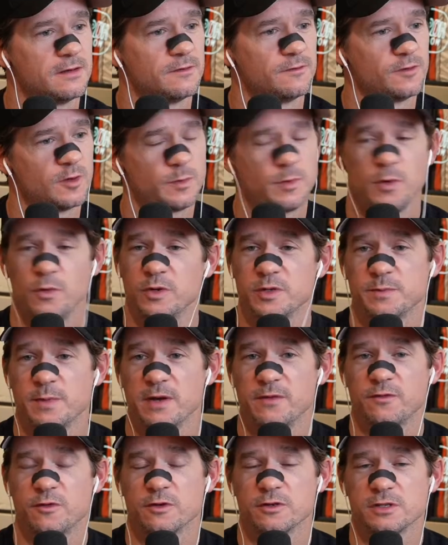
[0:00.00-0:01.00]
Football was
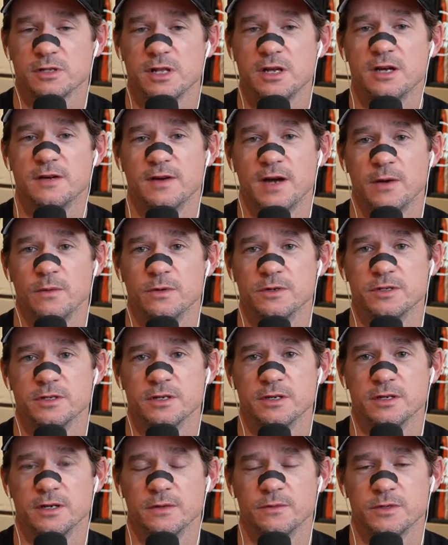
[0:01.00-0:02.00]
my first love. I was
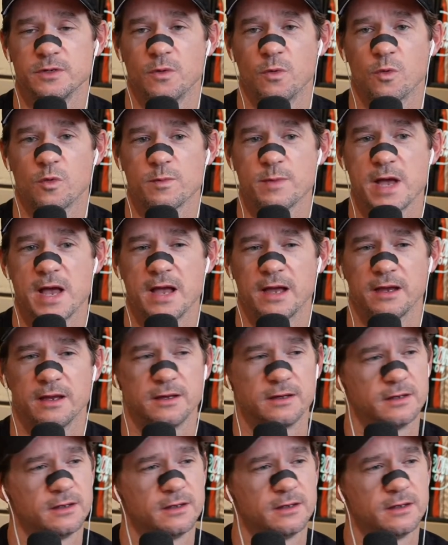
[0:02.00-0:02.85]
a quarterback.